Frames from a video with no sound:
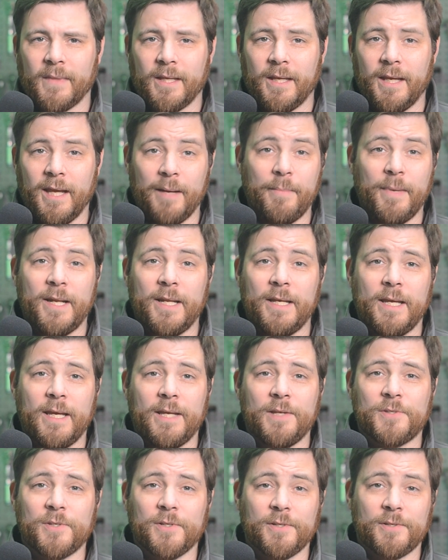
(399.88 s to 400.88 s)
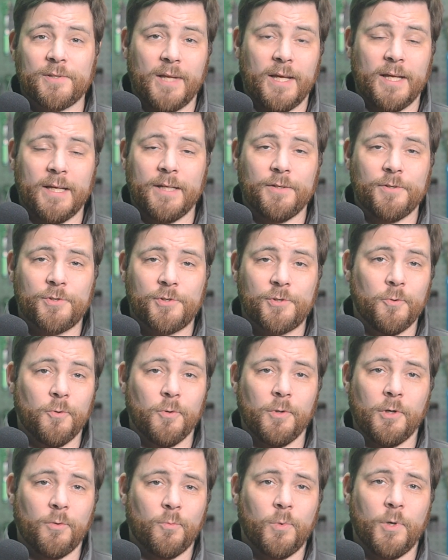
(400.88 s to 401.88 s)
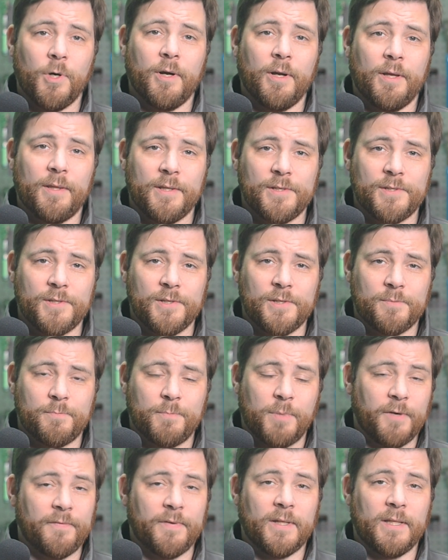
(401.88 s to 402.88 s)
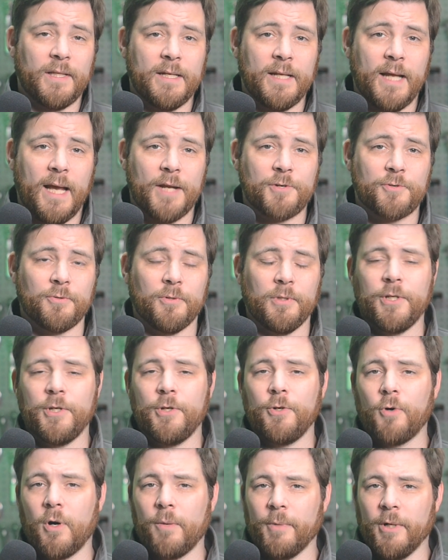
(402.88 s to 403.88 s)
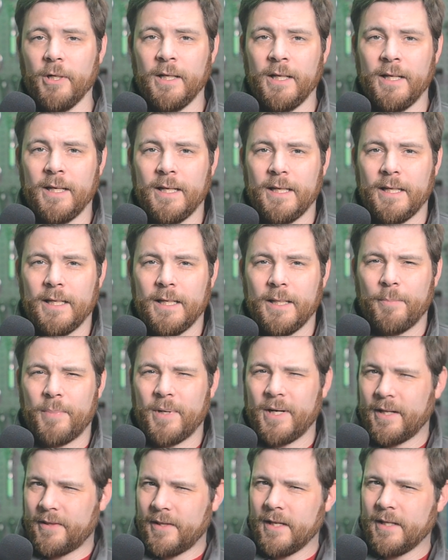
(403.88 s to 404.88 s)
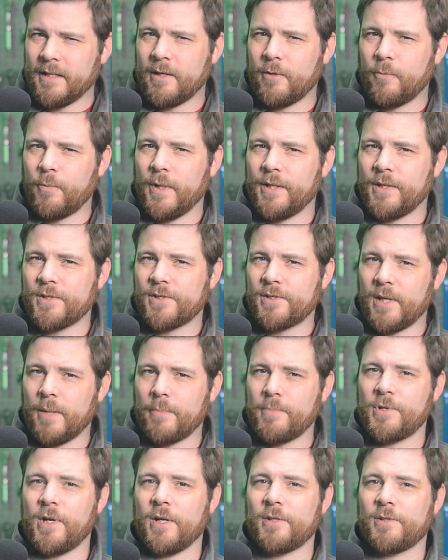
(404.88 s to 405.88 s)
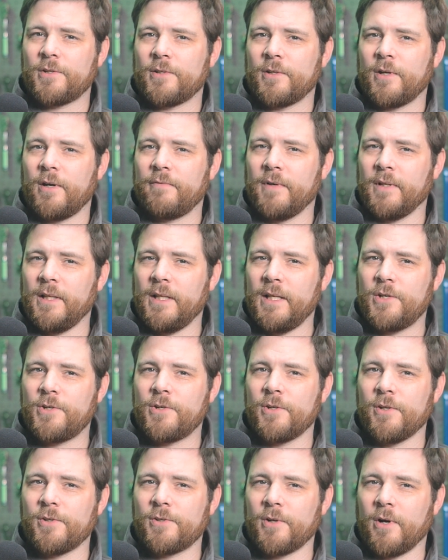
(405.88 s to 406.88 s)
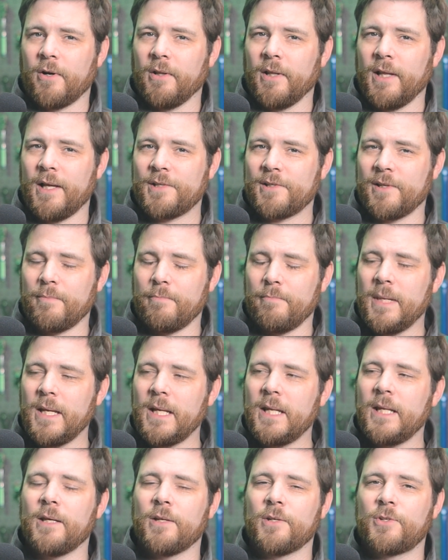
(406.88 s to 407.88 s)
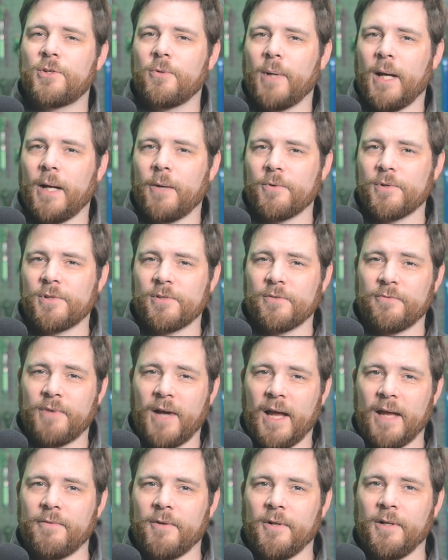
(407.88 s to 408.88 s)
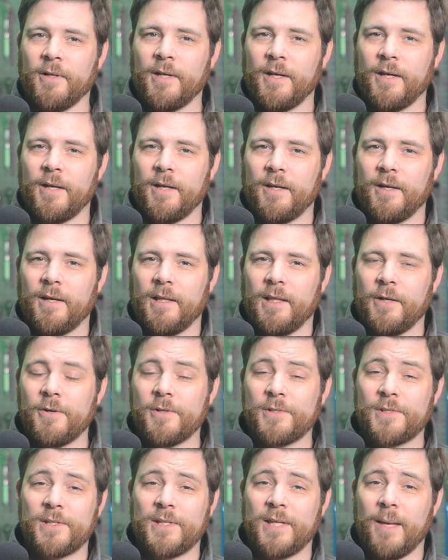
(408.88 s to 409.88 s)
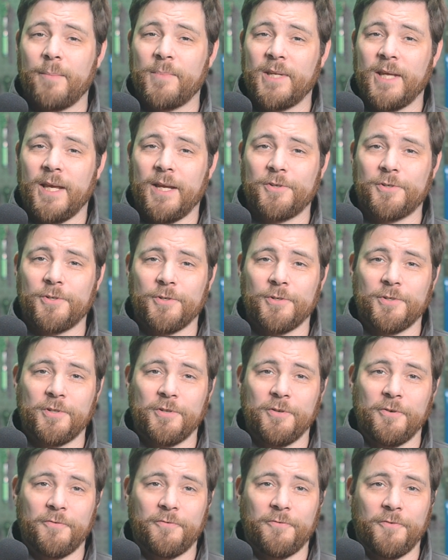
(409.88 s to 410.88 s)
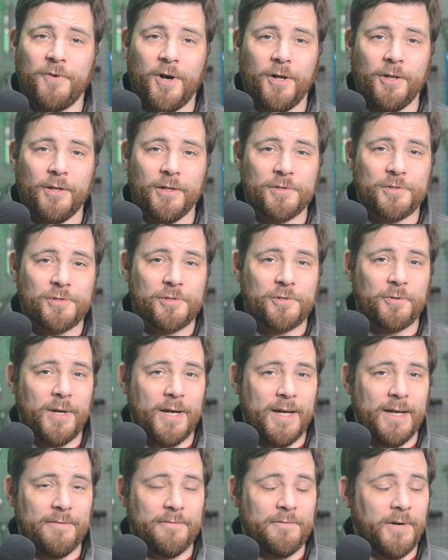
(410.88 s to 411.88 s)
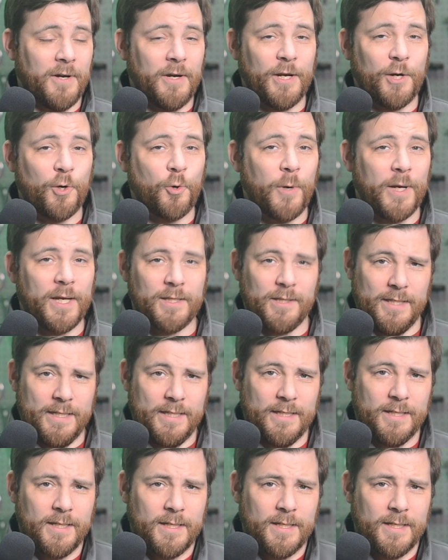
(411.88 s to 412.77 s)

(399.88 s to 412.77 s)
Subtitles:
In many cases, like in school or work, this is perfectly natural and normal. But I think that when the subjects of allegiance are less immediate to our survival, there is a temptation to fall astray very quickly.